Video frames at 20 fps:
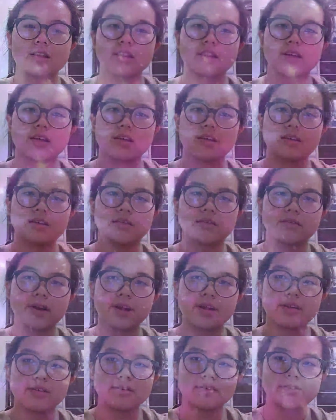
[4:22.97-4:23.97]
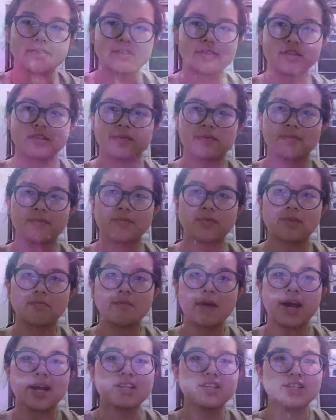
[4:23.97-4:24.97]
the writer's
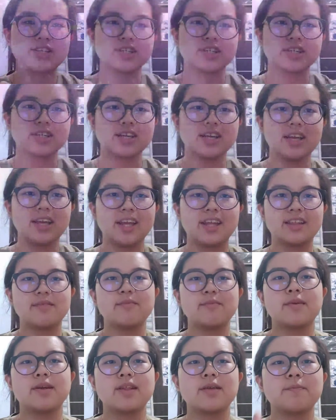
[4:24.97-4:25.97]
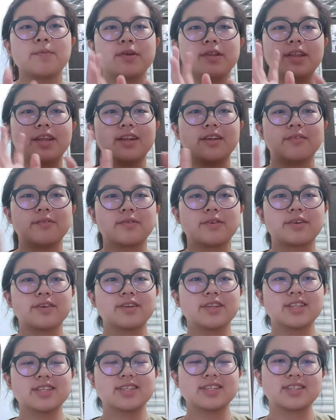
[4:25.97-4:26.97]
magic in manipulating words.
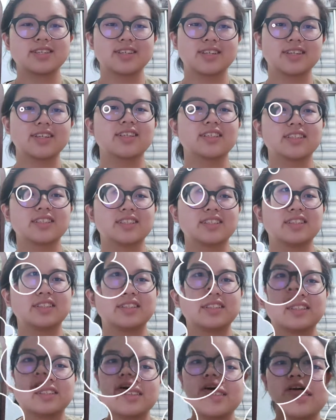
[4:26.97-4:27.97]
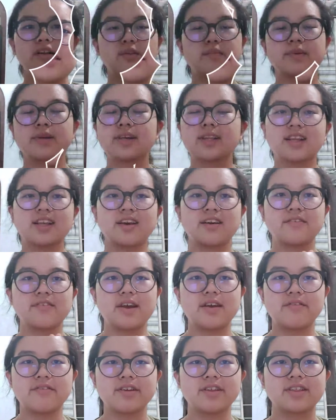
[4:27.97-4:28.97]
Overall, The Beginning of
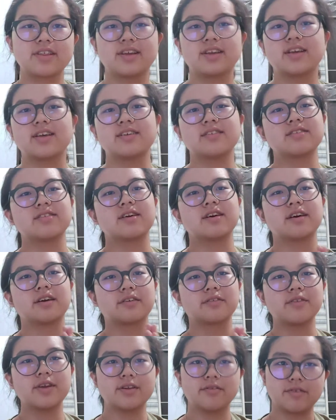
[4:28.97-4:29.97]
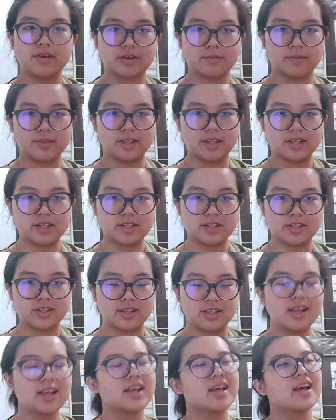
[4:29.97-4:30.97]
Everything is a great recommendation.
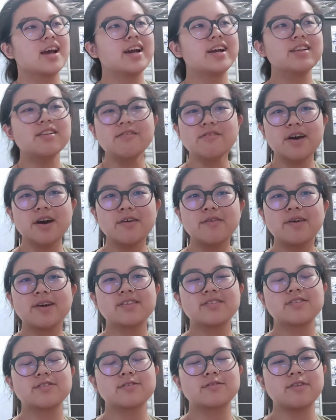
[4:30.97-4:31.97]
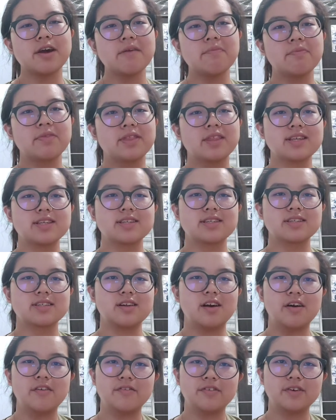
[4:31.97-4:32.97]
I know how I describe this
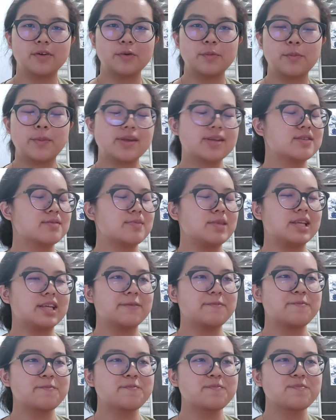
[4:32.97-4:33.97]
novel makes me